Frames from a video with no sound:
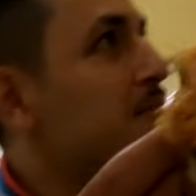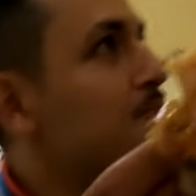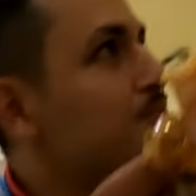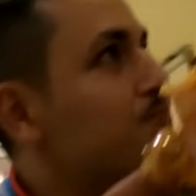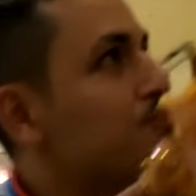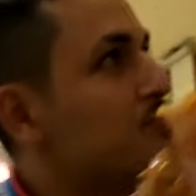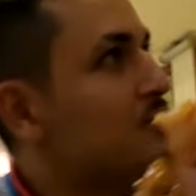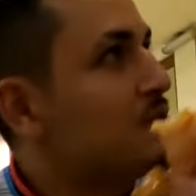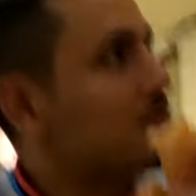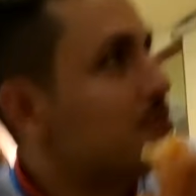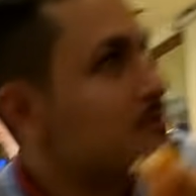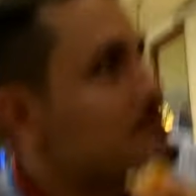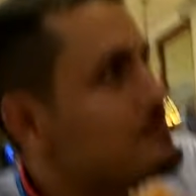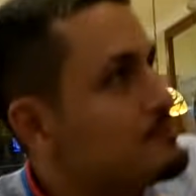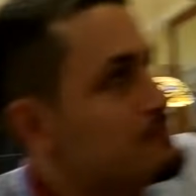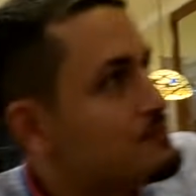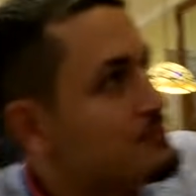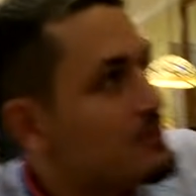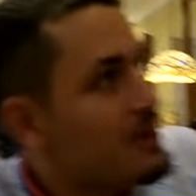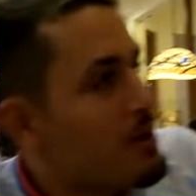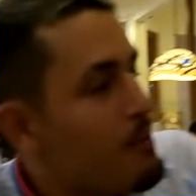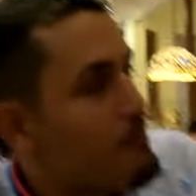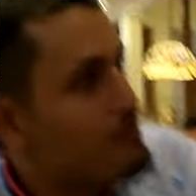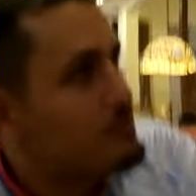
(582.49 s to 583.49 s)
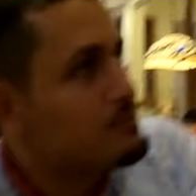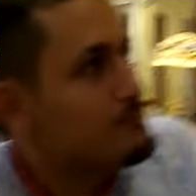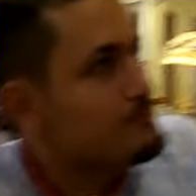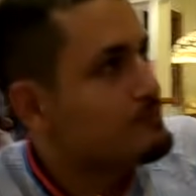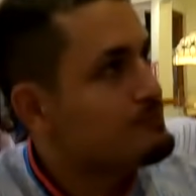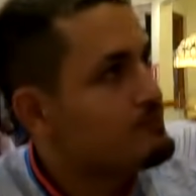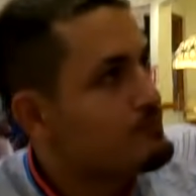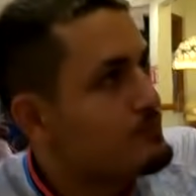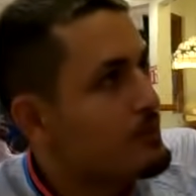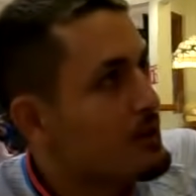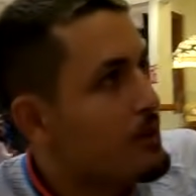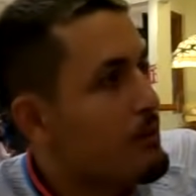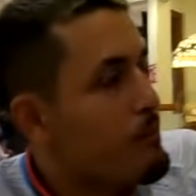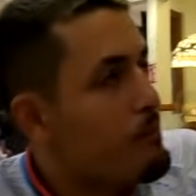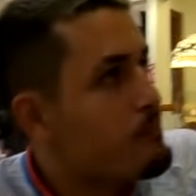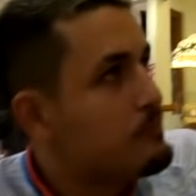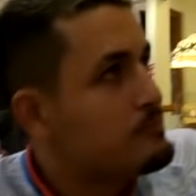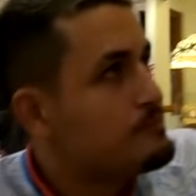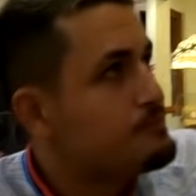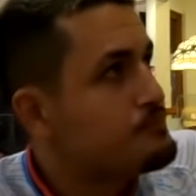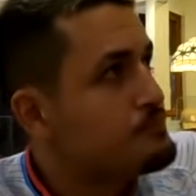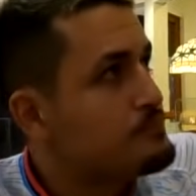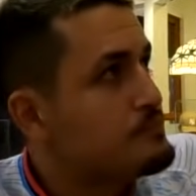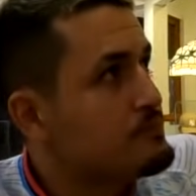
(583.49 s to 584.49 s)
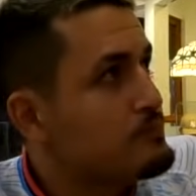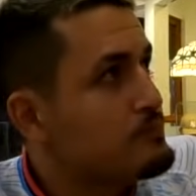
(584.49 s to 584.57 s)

El, camarón tiene